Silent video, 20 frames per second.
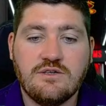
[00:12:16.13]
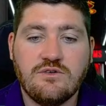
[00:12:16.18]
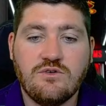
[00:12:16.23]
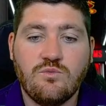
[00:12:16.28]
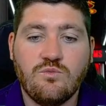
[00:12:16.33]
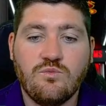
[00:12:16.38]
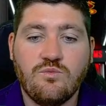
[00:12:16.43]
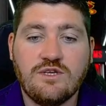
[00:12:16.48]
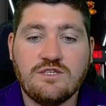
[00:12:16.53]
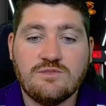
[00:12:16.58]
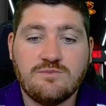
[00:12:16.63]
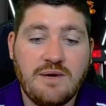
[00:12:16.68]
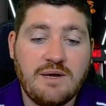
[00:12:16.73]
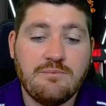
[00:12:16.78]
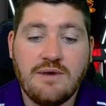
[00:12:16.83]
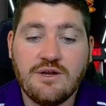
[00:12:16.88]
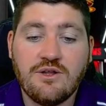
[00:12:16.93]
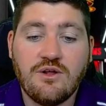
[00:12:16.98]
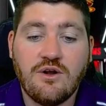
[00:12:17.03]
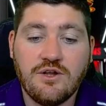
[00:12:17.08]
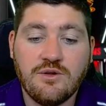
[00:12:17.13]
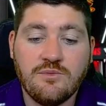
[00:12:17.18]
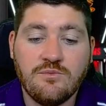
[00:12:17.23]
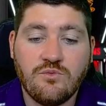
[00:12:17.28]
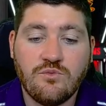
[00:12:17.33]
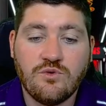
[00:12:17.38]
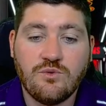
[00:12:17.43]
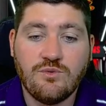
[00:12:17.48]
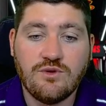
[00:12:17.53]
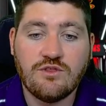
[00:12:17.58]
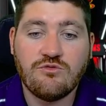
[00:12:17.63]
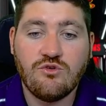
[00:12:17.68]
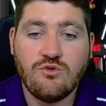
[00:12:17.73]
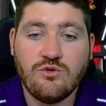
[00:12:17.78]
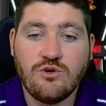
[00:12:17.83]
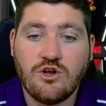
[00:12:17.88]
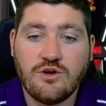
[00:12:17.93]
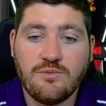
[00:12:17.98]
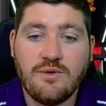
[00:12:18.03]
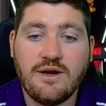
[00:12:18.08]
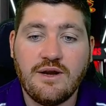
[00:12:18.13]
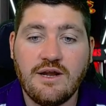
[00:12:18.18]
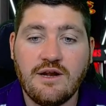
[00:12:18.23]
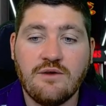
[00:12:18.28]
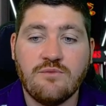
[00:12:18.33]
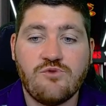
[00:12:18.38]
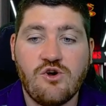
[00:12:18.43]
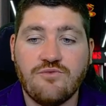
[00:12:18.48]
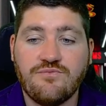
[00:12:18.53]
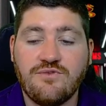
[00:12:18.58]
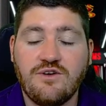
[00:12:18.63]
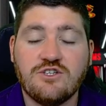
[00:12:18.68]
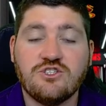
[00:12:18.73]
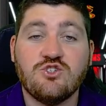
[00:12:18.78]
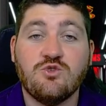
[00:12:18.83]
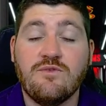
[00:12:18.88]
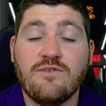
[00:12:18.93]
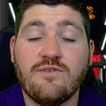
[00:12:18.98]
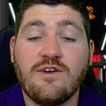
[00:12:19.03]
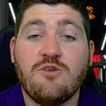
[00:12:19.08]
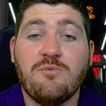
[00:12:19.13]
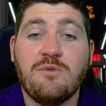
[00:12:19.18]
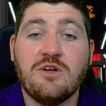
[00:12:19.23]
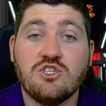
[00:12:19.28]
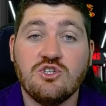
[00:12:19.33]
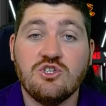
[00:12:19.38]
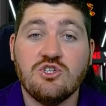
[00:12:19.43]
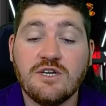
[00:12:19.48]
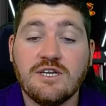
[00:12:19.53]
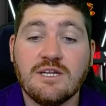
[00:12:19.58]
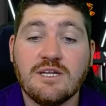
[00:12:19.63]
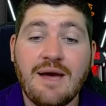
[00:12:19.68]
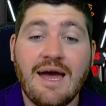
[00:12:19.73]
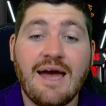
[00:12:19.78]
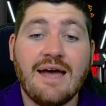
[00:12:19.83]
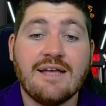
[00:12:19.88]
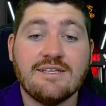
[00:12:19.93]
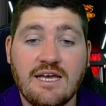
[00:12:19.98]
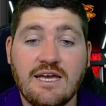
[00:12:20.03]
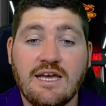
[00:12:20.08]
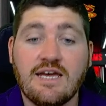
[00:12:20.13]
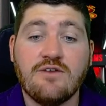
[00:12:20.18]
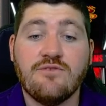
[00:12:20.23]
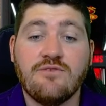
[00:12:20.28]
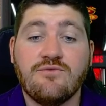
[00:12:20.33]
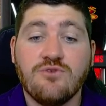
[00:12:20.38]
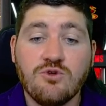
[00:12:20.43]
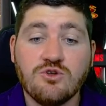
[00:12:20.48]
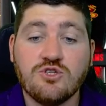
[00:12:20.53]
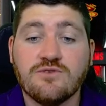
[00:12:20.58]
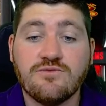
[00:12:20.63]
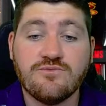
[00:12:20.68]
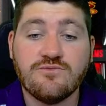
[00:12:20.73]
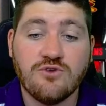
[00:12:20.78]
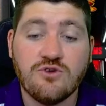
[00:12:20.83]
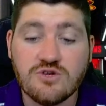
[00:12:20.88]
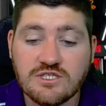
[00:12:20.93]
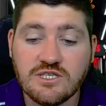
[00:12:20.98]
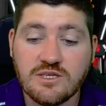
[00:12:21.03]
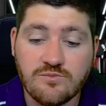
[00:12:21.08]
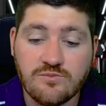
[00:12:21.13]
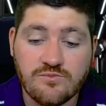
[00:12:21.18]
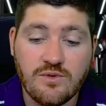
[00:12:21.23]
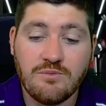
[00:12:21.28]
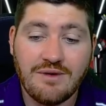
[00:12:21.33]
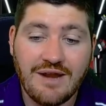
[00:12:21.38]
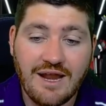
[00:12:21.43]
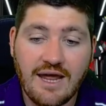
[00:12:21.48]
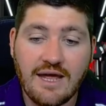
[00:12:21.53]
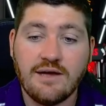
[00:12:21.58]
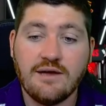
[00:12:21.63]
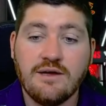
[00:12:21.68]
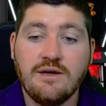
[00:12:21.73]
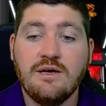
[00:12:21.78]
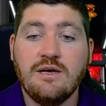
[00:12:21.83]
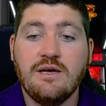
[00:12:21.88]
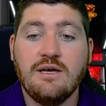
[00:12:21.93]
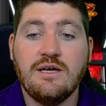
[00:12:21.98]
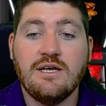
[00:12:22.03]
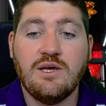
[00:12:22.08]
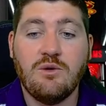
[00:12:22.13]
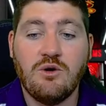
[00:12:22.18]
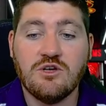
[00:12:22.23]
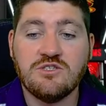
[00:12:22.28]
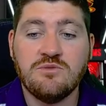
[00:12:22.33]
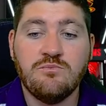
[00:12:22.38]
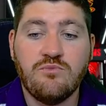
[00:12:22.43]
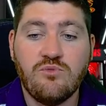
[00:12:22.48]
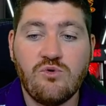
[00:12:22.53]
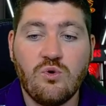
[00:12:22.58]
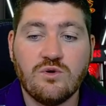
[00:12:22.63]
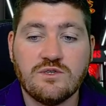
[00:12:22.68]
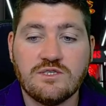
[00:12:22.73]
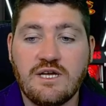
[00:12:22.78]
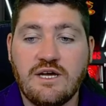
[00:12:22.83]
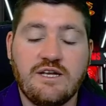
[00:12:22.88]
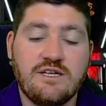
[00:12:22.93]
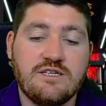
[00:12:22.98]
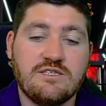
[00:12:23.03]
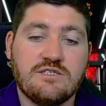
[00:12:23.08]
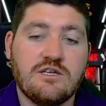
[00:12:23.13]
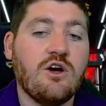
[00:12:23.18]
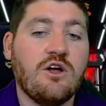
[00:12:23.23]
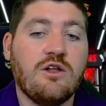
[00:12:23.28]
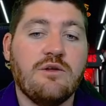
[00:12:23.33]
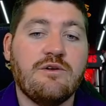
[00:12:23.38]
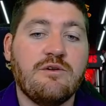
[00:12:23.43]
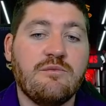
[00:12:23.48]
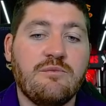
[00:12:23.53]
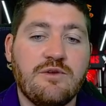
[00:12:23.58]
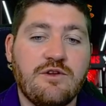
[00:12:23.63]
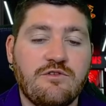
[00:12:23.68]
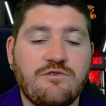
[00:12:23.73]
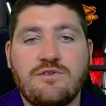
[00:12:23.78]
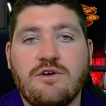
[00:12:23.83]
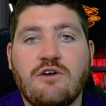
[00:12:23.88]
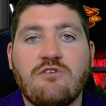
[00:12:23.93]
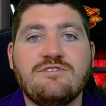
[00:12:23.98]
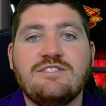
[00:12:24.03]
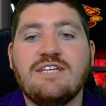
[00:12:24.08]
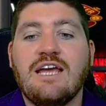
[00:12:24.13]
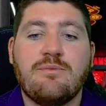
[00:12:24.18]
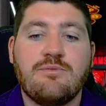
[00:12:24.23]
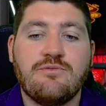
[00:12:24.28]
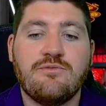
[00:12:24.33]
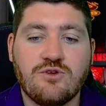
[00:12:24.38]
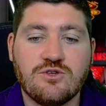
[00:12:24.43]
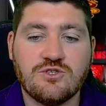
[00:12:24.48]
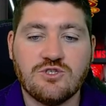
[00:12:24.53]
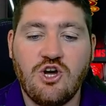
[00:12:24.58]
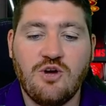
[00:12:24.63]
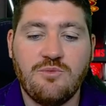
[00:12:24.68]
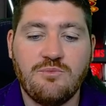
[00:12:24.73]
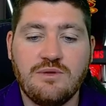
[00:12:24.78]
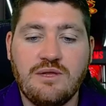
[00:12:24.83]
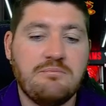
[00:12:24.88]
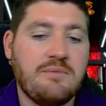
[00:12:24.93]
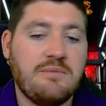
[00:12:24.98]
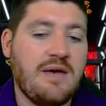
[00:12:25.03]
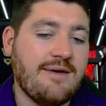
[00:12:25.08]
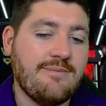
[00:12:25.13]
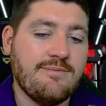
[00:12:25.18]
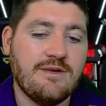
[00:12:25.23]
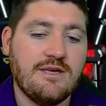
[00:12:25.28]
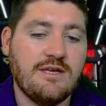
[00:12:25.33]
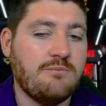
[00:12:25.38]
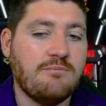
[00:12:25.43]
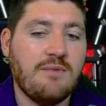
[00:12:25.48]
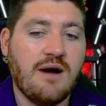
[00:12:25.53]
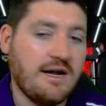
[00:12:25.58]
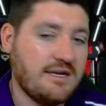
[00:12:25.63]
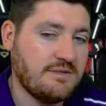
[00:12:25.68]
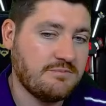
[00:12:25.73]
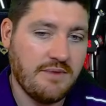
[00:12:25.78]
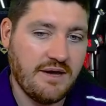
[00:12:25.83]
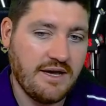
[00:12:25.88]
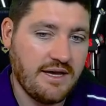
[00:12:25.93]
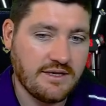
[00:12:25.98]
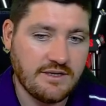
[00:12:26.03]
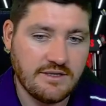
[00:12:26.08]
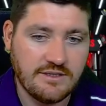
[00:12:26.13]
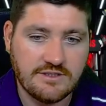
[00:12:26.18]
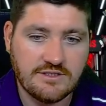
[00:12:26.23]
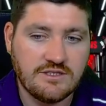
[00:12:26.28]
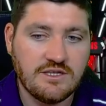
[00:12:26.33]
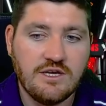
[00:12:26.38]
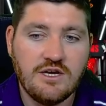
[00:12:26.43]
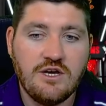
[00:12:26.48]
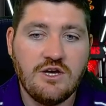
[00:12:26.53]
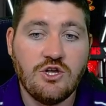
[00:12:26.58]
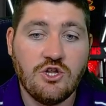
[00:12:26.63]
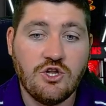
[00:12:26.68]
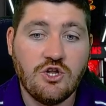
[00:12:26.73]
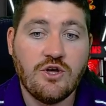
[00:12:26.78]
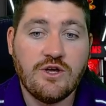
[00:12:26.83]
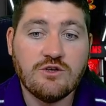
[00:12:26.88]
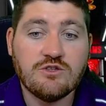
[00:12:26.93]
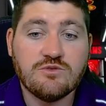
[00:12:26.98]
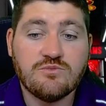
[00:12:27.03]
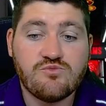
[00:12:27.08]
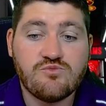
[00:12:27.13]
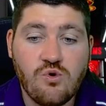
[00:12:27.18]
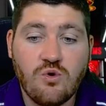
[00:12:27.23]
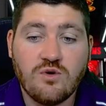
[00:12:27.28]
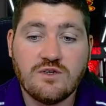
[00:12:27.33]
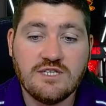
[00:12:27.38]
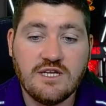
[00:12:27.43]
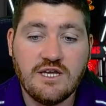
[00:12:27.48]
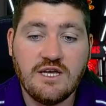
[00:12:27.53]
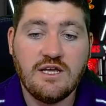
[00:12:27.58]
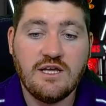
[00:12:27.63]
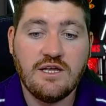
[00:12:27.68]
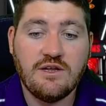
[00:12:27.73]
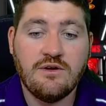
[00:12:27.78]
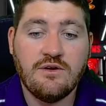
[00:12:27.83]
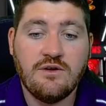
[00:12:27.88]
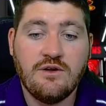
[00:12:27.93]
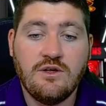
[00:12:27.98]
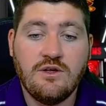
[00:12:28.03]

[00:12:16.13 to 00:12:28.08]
We spent money on him. We threw a lot of money in his profile, so we very much look at him as a future first-team player. He wasn't brought as a little bit of depth, for example, and maybe he might make it. He was brought in